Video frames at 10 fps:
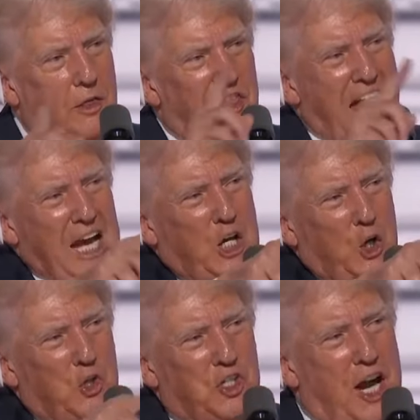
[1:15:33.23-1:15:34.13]
Thank
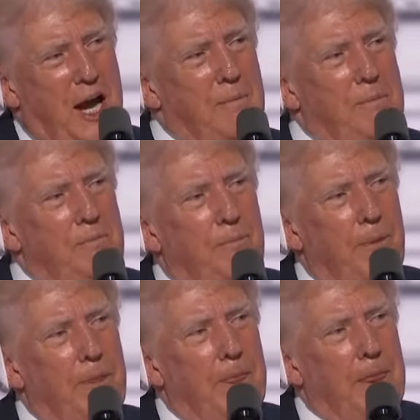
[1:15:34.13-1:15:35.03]
you, Sam.
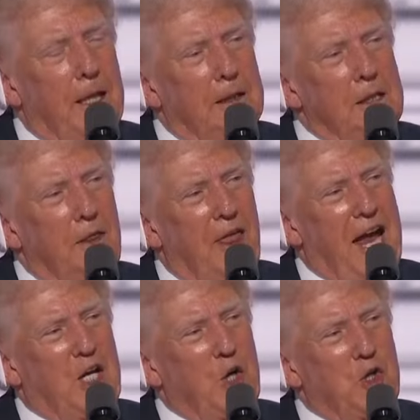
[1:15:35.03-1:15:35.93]

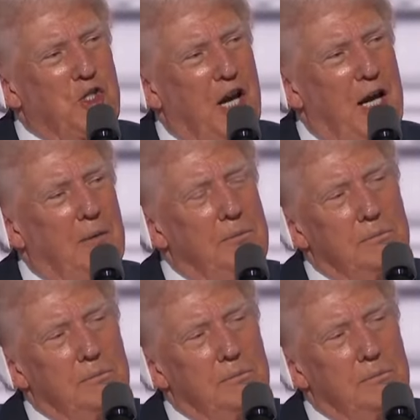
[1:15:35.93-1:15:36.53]
Thank you, Sam.